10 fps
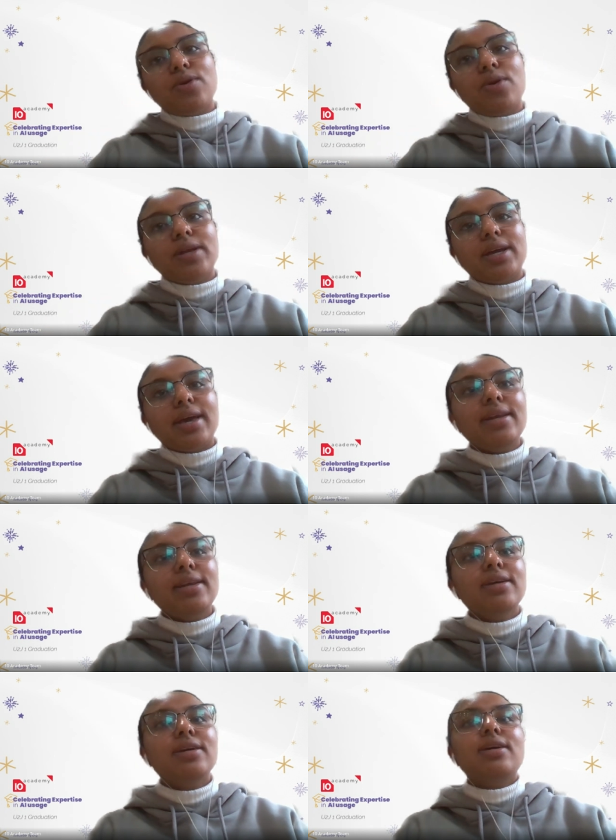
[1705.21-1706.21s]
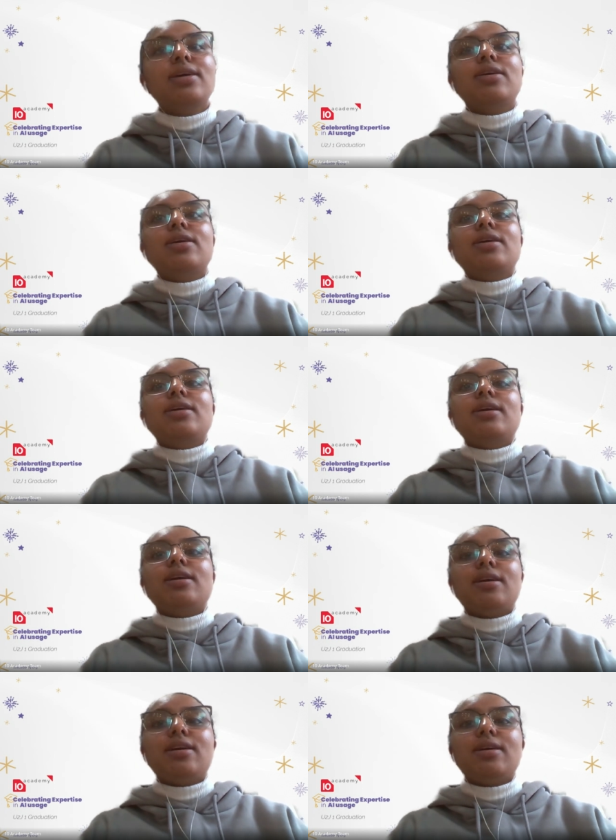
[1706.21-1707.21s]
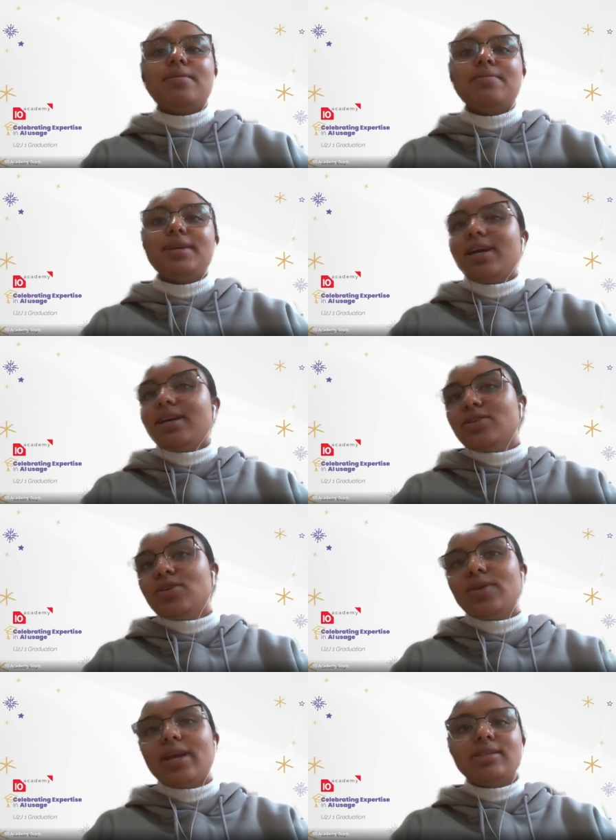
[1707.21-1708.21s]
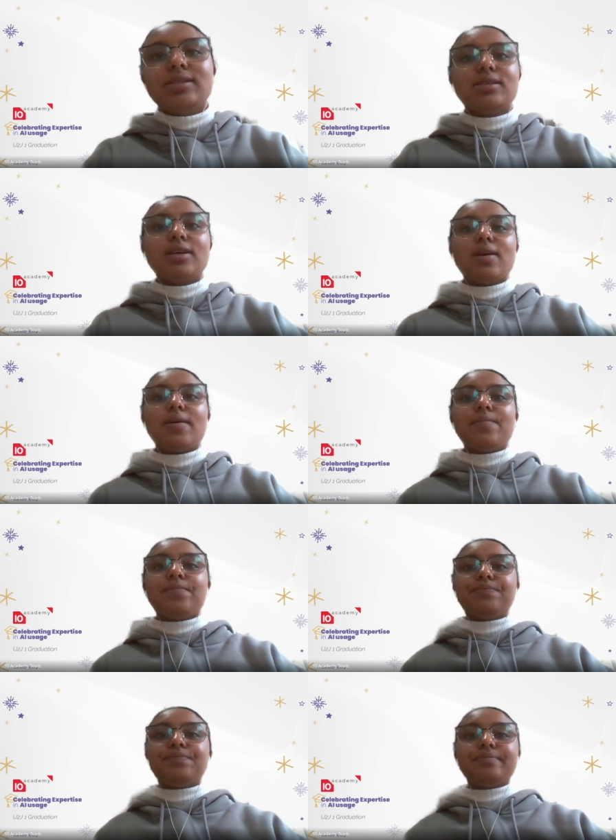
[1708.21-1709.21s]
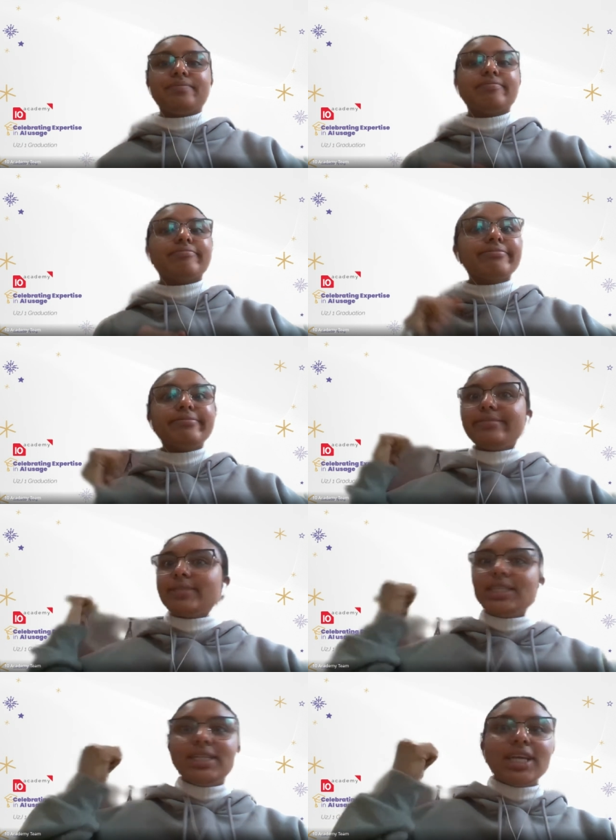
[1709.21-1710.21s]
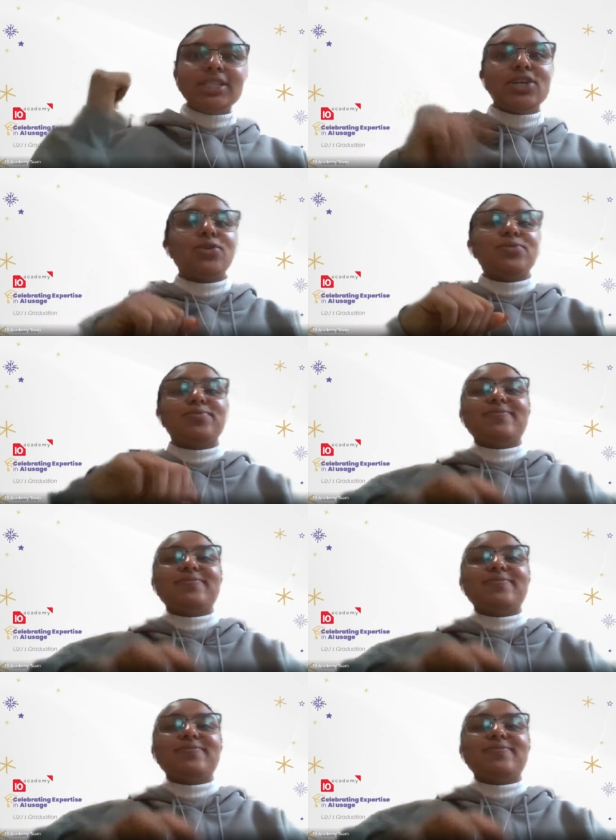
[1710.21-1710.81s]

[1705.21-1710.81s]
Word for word: all again. Um, yeah, so let's um, let's go.